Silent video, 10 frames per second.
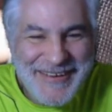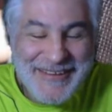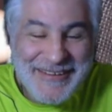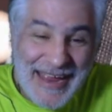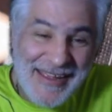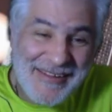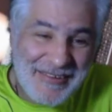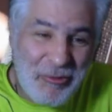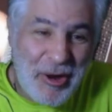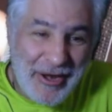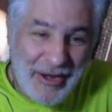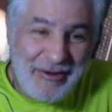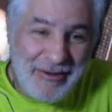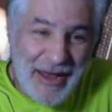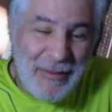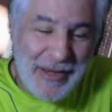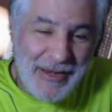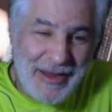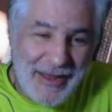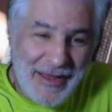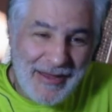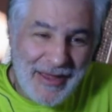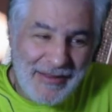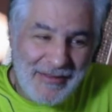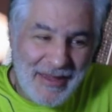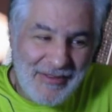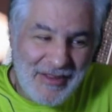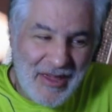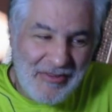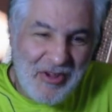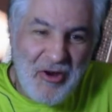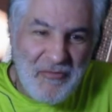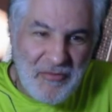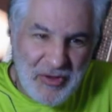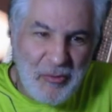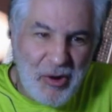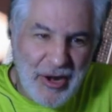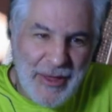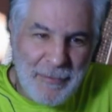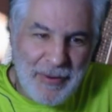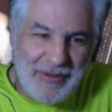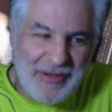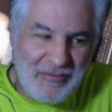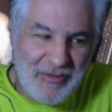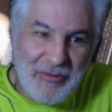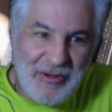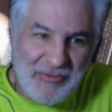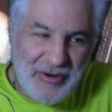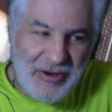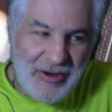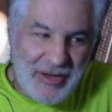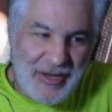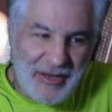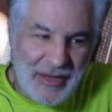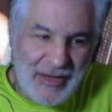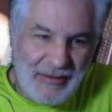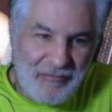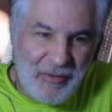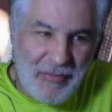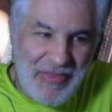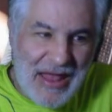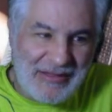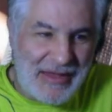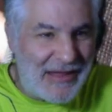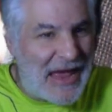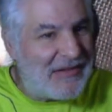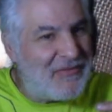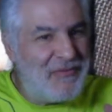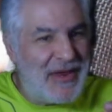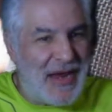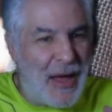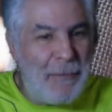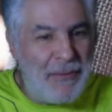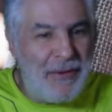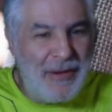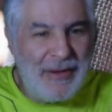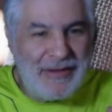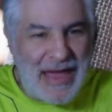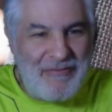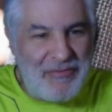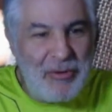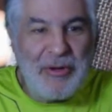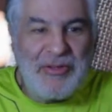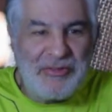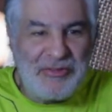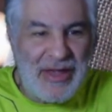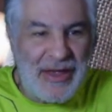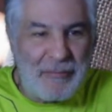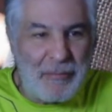That is quite, I mean, it's her view on it, but the view is very, from 10,000 feet up, that view is like,